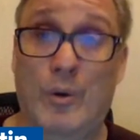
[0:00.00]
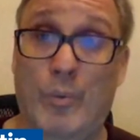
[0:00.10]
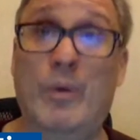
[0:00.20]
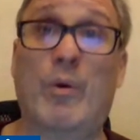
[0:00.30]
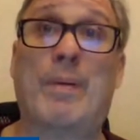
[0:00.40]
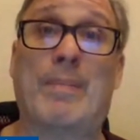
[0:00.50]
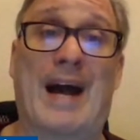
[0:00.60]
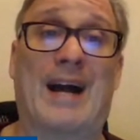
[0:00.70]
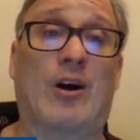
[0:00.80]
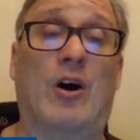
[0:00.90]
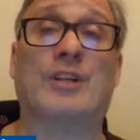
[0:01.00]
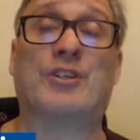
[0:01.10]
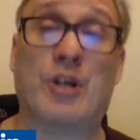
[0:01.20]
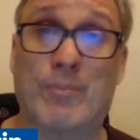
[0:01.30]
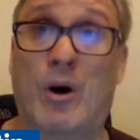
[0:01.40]
We will be back on
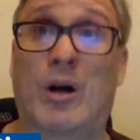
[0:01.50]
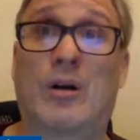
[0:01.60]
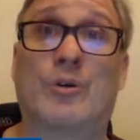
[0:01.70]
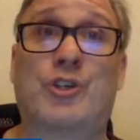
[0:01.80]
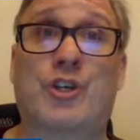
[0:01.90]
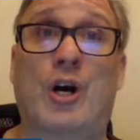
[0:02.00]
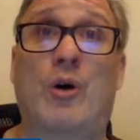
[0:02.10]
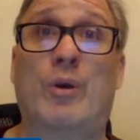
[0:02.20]
tomorrow's show.